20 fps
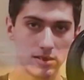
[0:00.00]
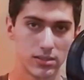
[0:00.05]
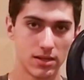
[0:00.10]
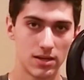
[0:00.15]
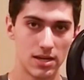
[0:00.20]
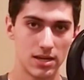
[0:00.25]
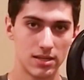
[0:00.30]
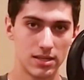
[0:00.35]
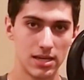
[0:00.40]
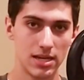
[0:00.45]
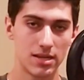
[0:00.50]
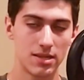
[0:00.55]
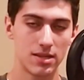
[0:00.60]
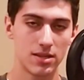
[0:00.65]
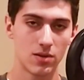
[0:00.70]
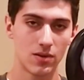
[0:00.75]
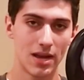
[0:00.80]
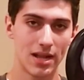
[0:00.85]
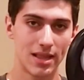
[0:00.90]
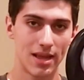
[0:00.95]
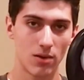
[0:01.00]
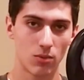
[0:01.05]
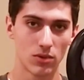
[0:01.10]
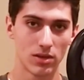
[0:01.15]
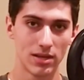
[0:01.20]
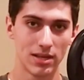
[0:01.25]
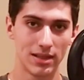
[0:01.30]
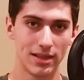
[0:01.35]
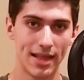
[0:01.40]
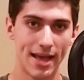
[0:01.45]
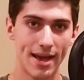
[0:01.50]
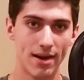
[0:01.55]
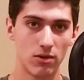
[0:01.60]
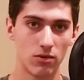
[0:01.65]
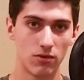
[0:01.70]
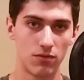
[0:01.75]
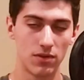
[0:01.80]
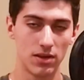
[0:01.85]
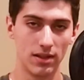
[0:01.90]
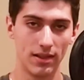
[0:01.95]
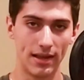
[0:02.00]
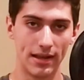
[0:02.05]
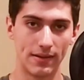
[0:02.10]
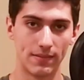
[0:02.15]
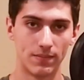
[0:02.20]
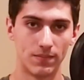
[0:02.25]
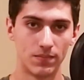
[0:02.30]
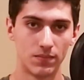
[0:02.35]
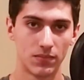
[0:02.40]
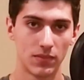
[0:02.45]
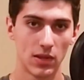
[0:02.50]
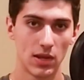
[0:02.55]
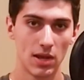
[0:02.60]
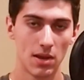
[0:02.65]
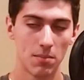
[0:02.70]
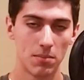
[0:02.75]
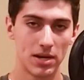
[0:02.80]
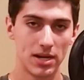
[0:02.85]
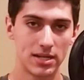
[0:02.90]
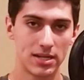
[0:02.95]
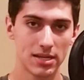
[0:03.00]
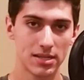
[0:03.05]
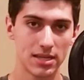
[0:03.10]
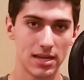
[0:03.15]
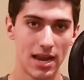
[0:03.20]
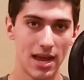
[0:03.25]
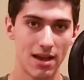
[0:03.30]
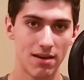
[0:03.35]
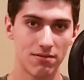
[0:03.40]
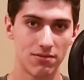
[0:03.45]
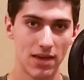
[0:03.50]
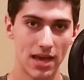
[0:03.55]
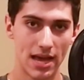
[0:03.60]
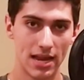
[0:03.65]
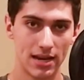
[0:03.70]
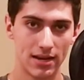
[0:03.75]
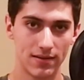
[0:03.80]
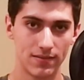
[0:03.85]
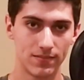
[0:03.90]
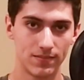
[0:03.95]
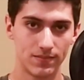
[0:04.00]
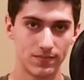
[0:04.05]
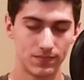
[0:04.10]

So you see it's still got that really loud feeling, but it doesn't have that